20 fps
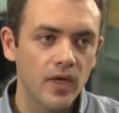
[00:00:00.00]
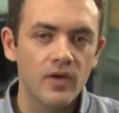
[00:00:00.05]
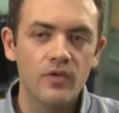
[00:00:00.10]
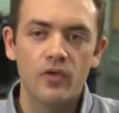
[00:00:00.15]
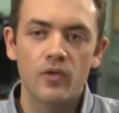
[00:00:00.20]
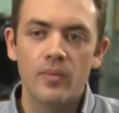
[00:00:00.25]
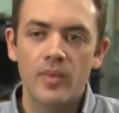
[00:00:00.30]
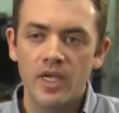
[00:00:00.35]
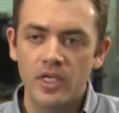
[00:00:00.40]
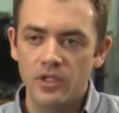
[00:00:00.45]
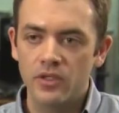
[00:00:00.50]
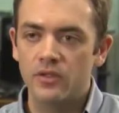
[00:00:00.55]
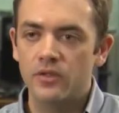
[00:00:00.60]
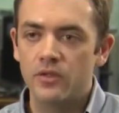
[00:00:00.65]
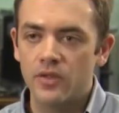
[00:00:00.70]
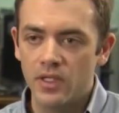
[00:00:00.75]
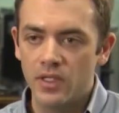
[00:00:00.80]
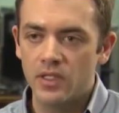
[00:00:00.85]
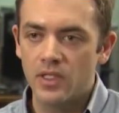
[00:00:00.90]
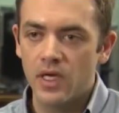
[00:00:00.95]
information
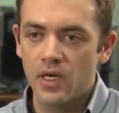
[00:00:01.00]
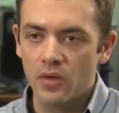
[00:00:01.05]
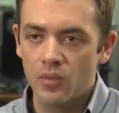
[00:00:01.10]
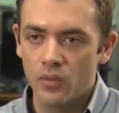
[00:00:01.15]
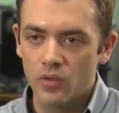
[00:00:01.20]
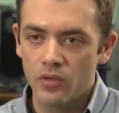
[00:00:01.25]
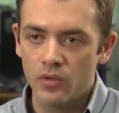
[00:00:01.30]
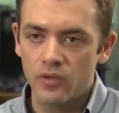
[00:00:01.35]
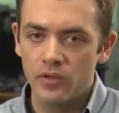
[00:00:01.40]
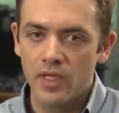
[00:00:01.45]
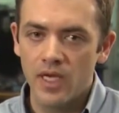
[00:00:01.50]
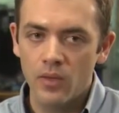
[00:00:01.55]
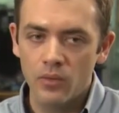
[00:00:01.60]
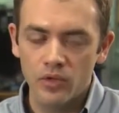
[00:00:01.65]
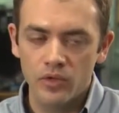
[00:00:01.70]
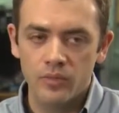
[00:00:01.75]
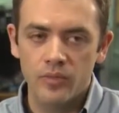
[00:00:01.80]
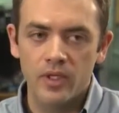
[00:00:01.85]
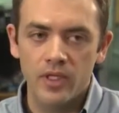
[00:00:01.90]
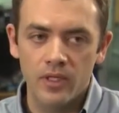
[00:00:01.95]
to the entire world, now
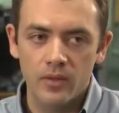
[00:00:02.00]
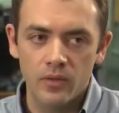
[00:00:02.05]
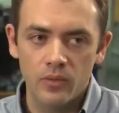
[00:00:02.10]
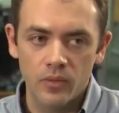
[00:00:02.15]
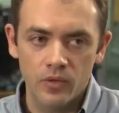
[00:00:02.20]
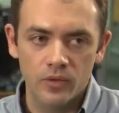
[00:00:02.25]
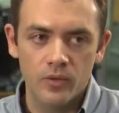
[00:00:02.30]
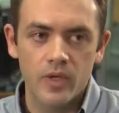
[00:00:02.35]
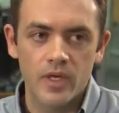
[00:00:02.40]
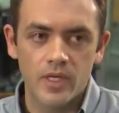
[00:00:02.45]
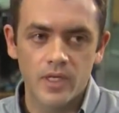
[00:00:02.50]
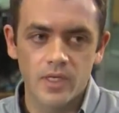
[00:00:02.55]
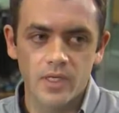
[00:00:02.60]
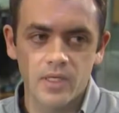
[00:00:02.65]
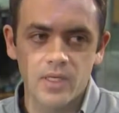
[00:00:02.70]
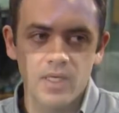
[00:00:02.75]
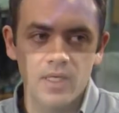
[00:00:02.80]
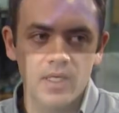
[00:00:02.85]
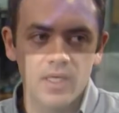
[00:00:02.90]
we're, sp we're spreading